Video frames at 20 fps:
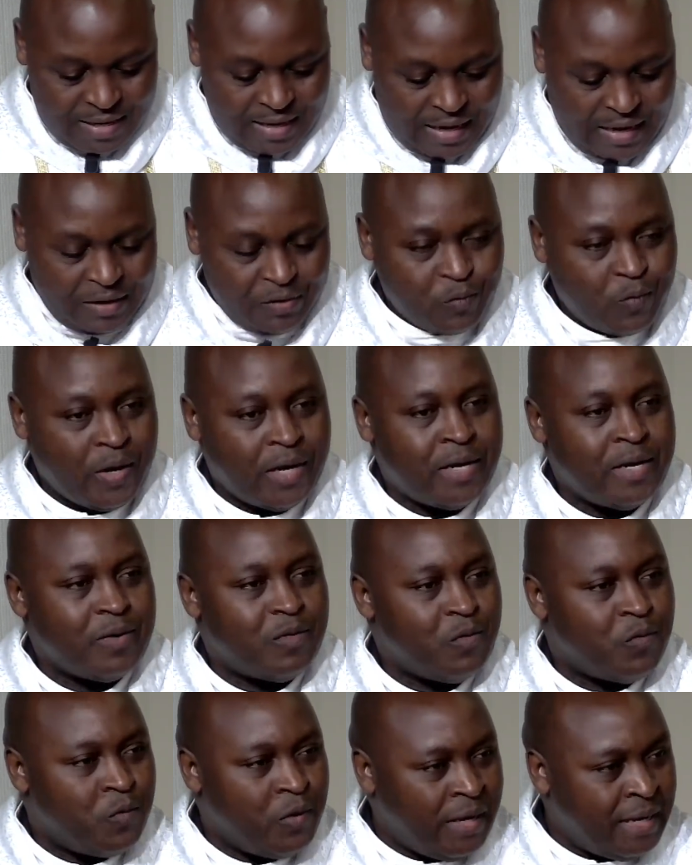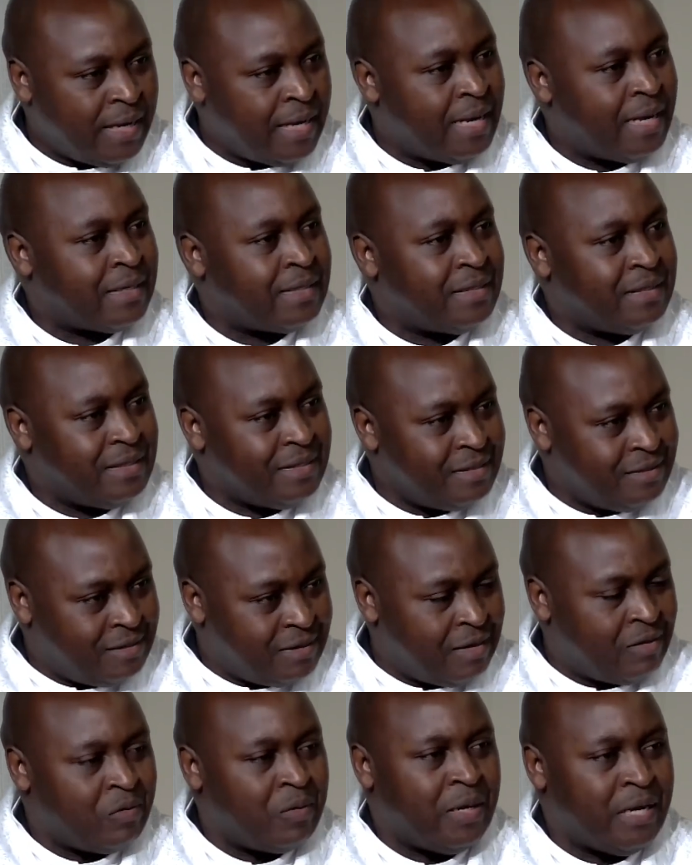And when we get
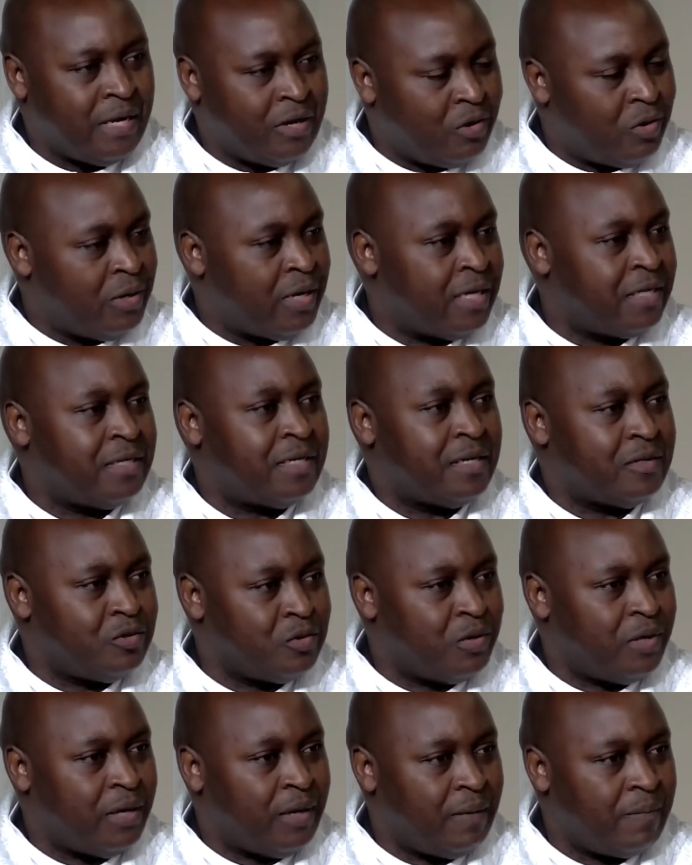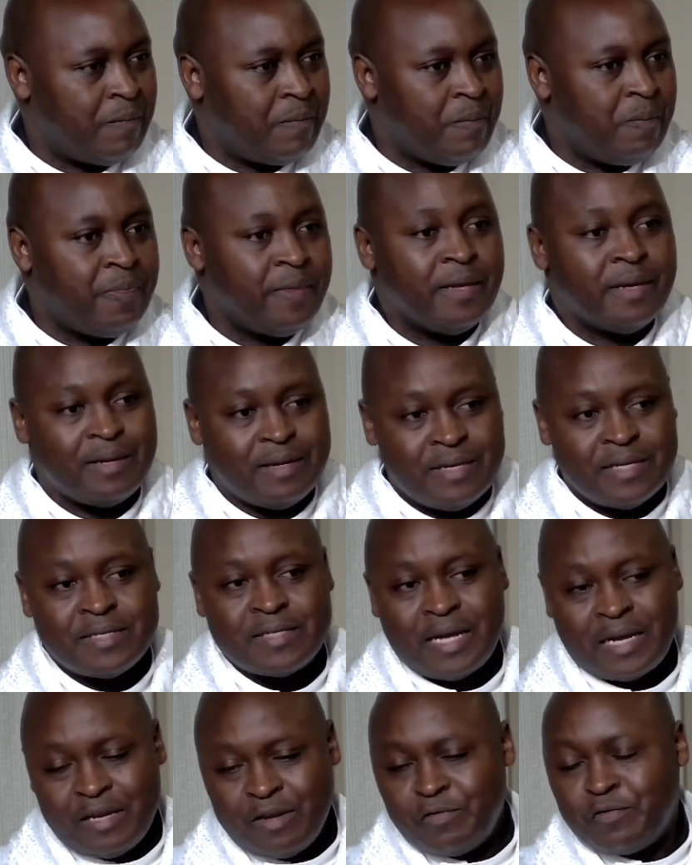generally connected to him, these
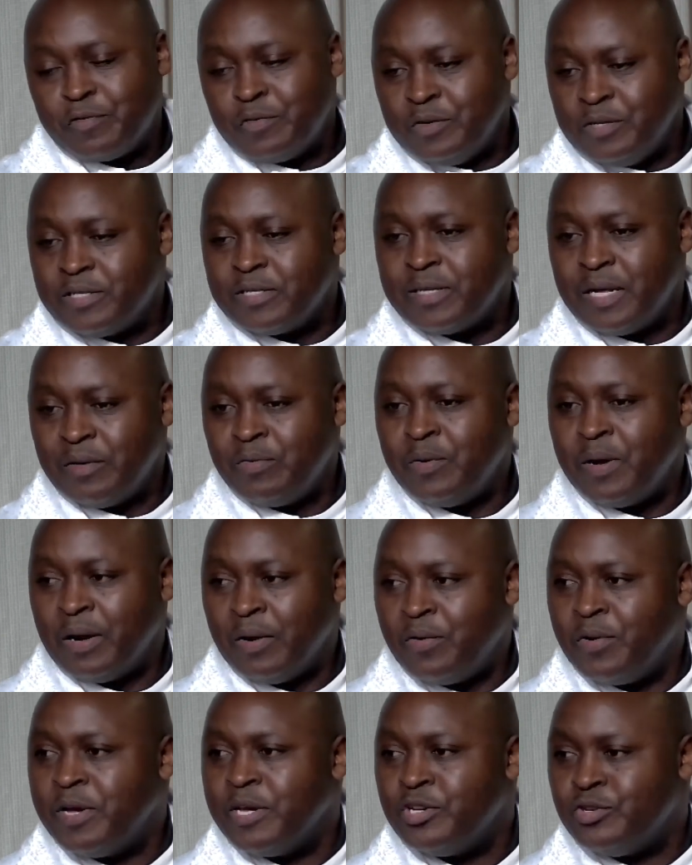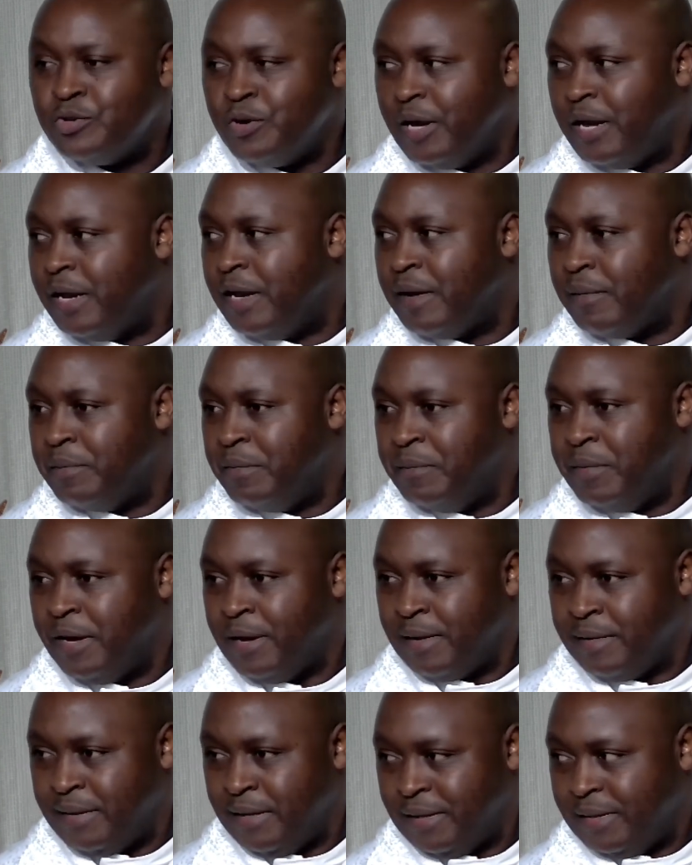are the fruits that we are going to end up
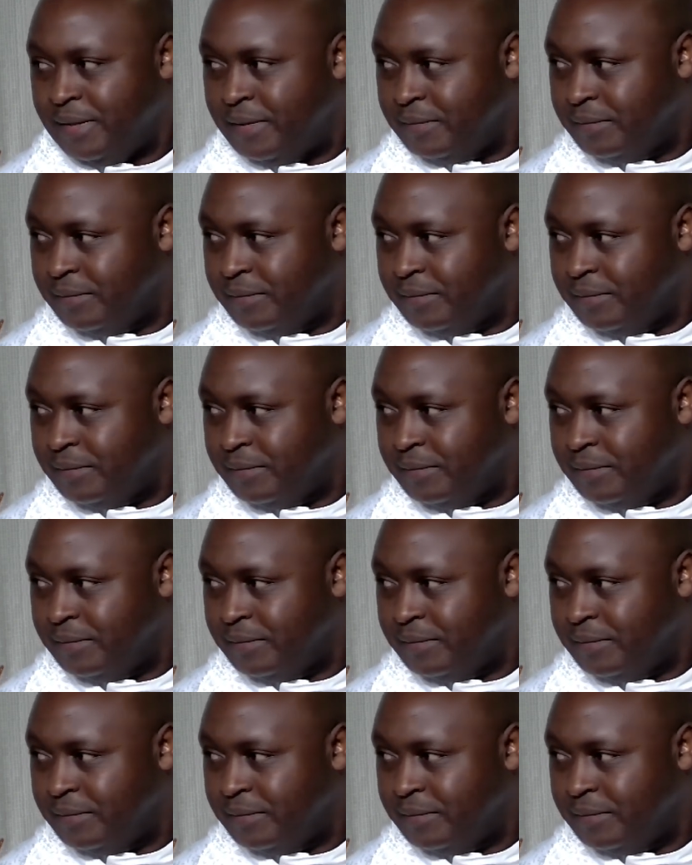bearing.